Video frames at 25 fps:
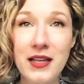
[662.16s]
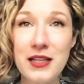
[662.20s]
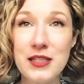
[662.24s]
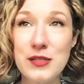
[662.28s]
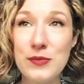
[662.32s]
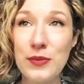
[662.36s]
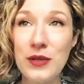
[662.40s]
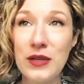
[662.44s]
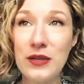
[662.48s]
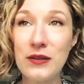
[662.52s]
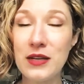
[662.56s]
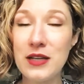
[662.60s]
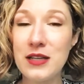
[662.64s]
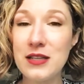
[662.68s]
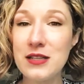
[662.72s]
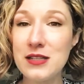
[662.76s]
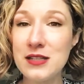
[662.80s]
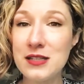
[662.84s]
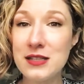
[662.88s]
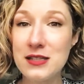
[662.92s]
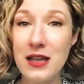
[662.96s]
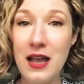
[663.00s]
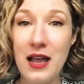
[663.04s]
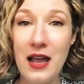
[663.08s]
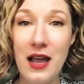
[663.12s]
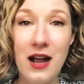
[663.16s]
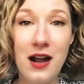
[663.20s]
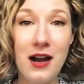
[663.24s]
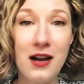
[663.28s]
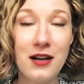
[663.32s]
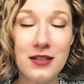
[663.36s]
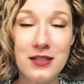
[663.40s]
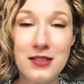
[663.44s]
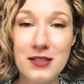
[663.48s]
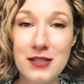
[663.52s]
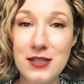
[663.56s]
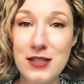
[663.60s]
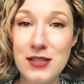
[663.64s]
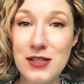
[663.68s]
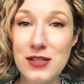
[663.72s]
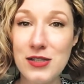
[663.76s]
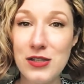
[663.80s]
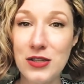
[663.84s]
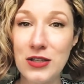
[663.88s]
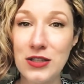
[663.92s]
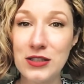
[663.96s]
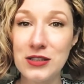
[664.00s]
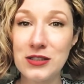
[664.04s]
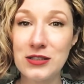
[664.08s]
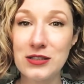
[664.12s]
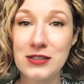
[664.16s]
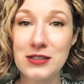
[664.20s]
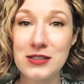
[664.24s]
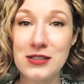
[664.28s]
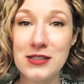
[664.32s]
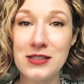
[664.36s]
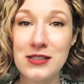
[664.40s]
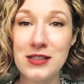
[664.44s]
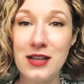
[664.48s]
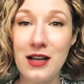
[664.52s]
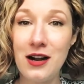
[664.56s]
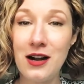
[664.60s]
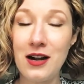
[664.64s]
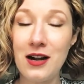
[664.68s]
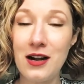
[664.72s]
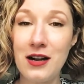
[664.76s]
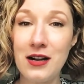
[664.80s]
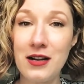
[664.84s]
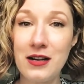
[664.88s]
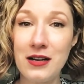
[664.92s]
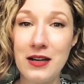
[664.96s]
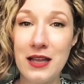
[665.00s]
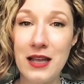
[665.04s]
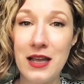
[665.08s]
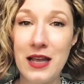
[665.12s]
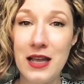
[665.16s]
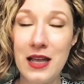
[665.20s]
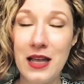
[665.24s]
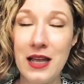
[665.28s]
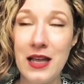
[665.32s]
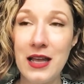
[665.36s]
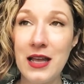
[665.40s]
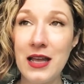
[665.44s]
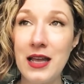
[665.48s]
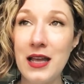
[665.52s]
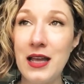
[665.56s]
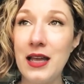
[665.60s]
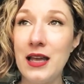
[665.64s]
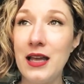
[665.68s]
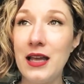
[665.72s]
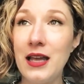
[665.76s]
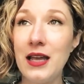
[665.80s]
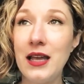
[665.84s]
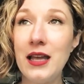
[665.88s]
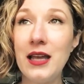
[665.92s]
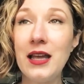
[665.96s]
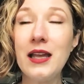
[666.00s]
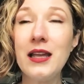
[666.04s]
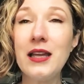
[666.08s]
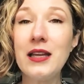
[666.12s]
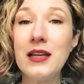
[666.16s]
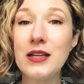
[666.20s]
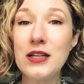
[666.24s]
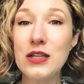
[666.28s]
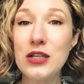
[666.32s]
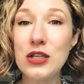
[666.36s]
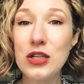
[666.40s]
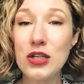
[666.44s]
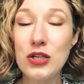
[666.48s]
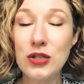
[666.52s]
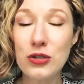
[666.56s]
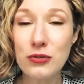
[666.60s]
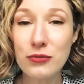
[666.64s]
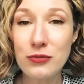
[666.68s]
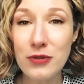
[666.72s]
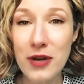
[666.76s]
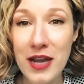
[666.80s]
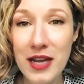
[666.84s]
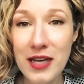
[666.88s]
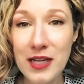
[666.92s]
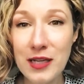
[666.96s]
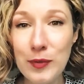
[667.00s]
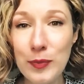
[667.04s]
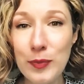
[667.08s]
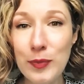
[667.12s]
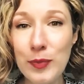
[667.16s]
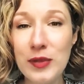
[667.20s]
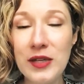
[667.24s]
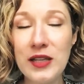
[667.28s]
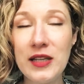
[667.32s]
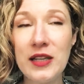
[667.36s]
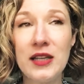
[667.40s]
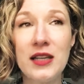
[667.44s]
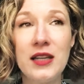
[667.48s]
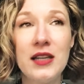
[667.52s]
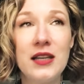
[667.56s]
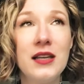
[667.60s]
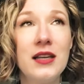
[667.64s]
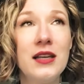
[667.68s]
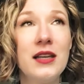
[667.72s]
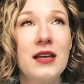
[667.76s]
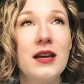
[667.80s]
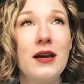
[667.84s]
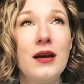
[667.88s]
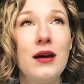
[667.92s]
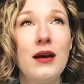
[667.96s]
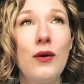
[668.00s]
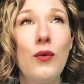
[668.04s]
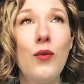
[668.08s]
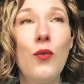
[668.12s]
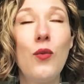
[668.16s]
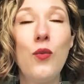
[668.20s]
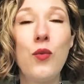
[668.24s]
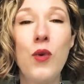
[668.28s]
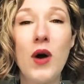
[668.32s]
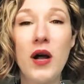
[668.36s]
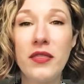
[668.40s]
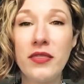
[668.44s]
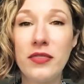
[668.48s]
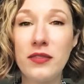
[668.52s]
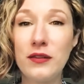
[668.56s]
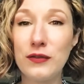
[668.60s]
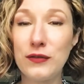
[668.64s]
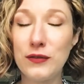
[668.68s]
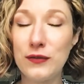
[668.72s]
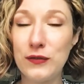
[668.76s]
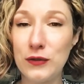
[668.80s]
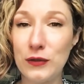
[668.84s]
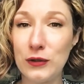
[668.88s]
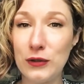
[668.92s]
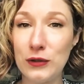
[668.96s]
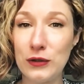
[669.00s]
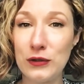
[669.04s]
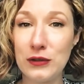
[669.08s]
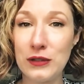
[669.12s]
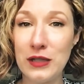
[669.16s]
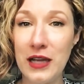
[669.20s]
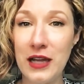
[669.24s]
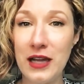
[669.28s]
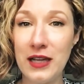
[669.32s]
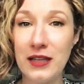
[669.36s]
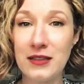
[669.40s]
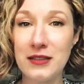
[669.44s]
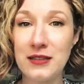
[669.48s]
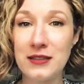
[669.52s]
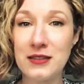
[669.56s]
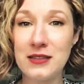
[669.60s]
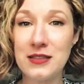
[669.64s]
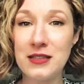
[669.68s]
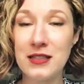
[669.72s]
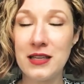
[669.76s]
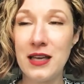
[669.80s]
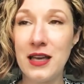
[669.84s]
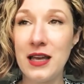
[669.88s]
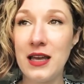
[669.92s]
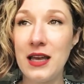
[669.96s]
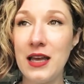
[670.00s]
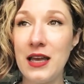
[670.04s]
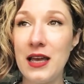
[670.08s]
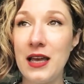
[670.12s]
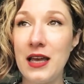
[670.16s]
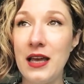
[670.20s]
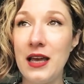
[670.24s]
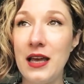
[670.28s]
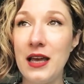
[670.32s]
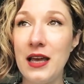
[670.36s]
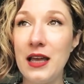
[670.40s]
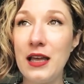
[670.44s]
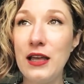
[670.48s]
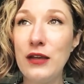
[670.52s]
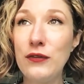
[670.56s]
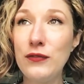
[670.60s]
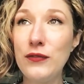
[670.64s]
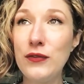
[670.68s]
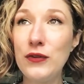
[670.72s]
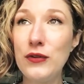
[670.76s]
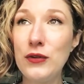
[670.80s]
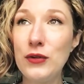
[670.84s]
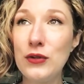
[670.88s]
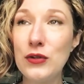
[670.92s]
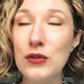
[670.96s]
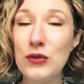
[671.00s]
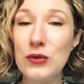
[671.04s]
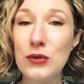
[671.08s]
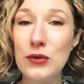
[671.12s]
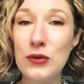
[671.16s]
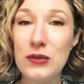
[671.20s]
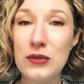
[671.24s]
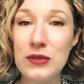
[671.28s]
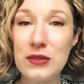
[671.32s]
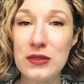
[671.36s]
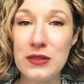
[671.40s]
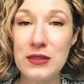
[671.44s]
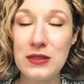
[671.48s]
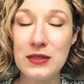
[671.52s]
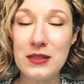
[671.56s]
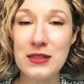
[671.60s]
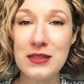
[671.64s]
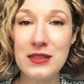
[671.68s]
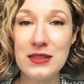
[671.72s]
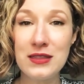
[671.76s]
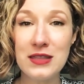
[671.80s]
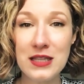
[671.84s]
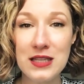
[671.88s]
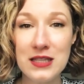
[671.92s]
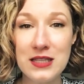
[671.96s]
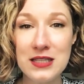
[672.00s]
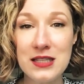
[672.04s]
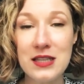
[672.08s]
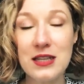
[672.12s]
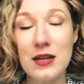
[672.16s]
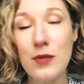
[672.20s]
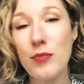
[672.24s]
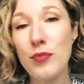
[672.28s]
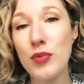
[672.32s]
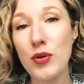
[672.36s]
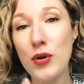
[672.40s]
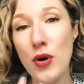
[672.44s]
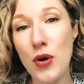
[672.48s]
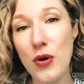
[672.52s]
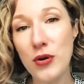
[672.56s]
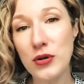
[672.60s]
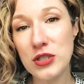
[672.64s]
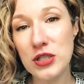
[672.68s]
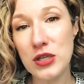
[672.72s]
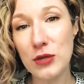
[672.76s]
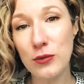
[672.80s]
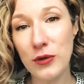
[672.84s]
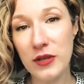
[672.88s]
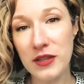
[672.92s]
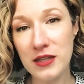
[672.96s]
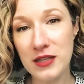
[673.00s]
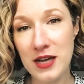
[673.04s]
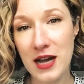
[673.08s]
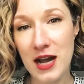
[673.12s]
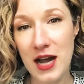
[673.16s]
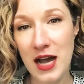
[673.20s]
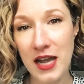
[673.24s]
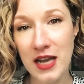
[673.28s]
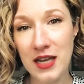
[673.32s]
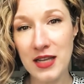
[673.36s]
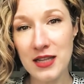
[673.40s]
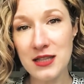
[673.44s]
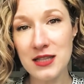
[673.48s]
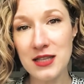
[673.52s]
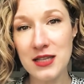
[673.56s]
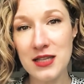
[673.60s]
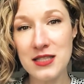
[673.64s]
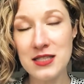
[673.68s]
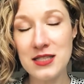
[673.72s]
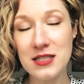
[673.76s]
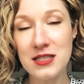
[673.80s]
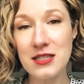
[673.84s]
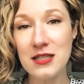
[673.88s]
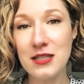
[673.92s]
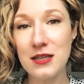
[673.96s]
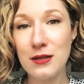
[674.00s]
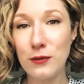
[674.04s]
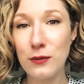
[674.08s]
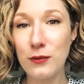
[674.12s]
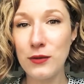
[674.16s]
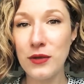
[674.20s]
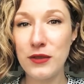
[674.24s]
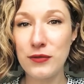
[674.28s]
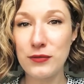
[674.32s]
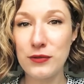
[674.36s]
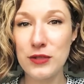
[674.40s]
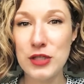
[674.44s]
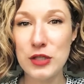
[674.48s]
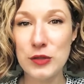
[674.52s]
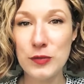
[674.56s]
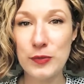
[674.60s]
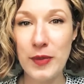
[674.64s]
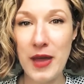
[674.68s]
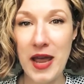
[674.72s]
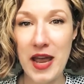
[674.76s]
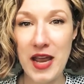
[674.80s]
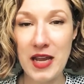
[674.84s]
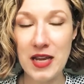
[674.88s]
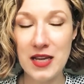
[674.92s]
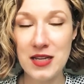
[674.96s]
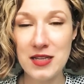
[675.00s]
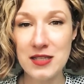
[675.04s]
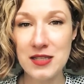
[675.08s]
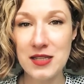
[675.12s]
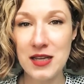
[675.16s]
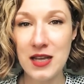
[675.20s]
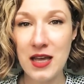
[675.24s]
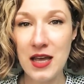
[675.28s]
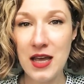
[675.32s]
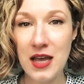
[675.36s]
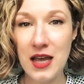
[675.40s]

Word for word: experience artist circles are incredibly wonderful and if you do this and approach it with kindness with respect